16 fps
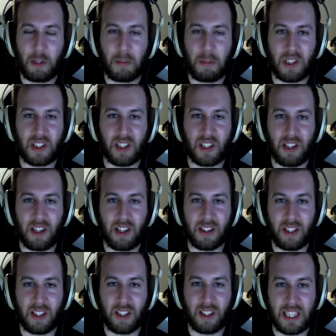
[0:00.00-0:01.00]
super subtle
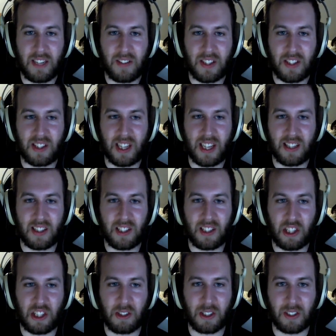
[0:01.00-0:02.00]
though. He never says a
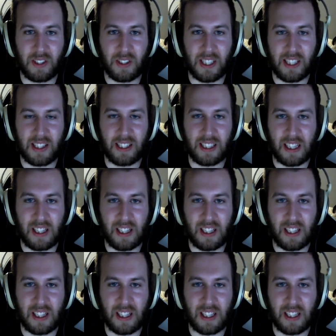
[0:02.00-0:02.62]
joke or anything. It's